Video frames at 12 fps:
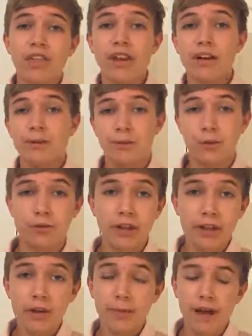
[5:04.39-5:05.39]
that I do
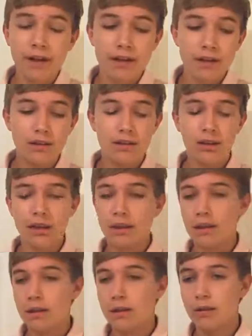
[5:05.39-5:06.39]
like about it
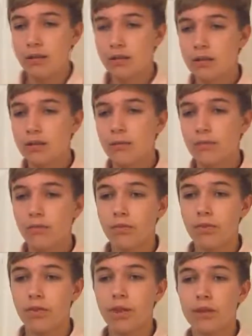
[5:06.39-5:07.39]
is
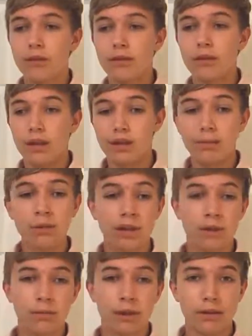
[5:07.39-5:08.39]
it's
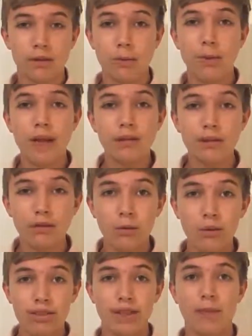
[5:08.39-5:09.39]
plug and play. So basically
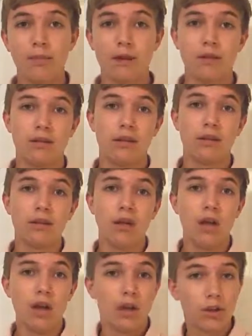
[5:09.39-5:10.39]
what that means is
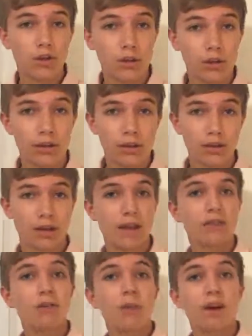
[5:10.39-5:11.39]
you
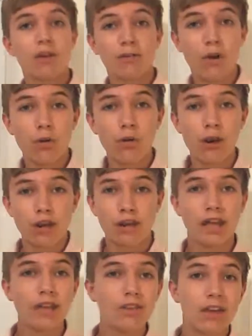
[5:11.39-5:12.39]
get the microphone,
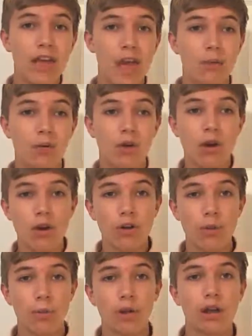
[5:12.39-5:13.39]
you get the cable,
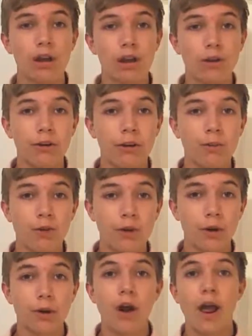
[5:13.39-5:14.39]
you plug it into your
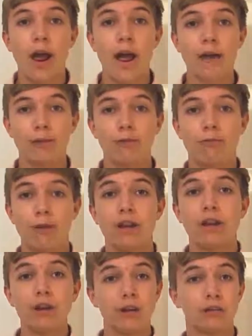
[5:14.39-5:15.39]
computer, and you're
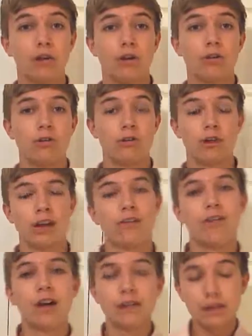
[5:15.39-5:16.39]
ready to start using it. That's